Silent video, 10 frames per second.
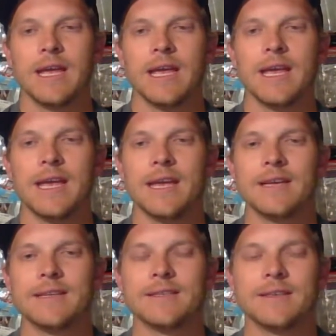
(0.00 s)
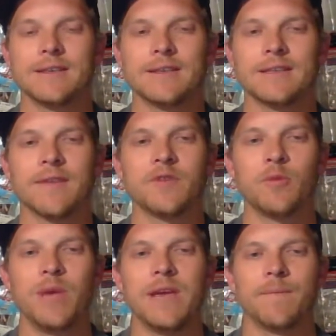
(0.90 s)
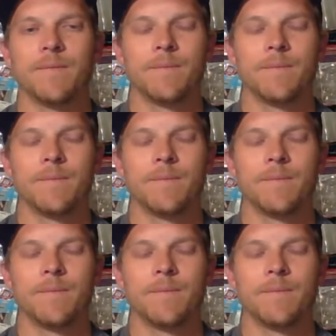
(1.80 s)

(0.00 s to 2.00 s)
is tough to beat.